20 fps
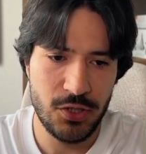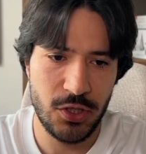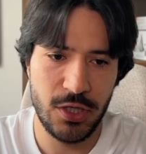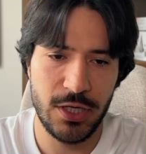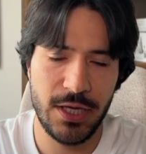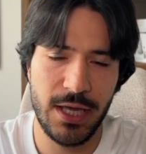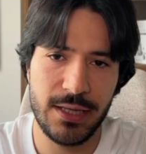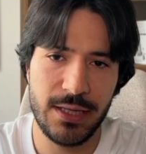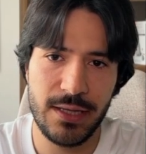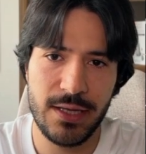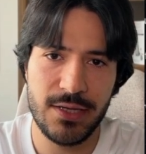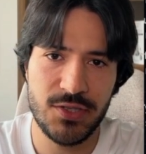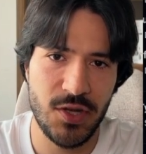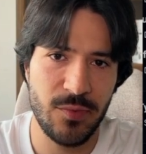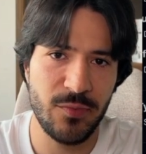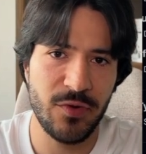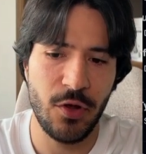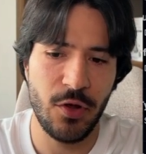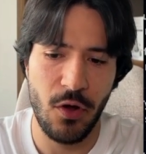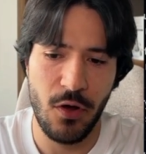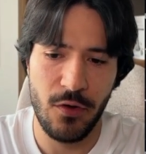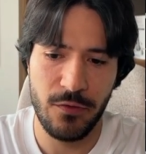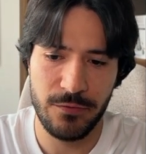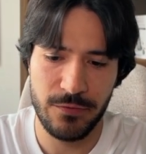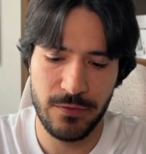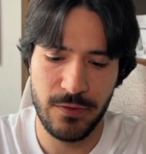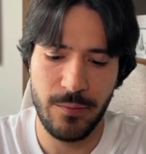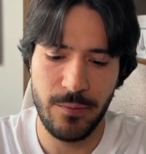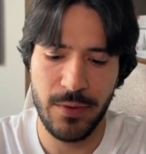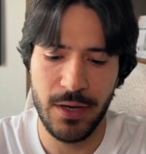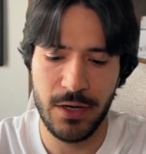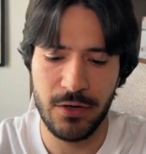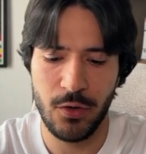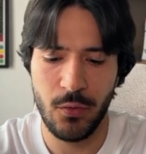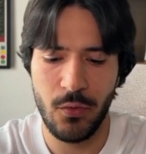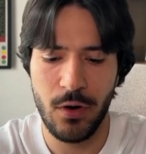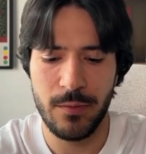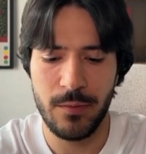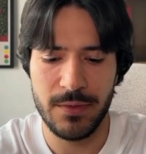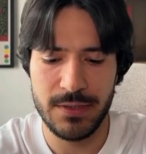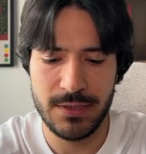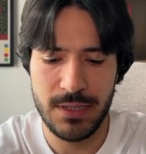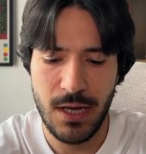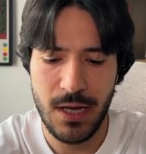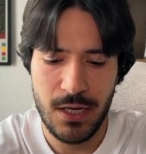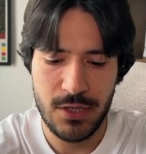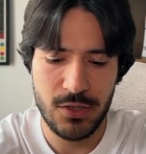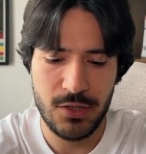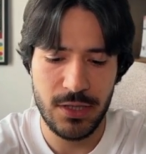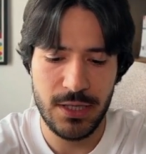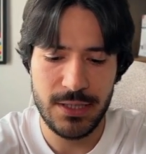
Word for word: So you get a summary of the main requirements.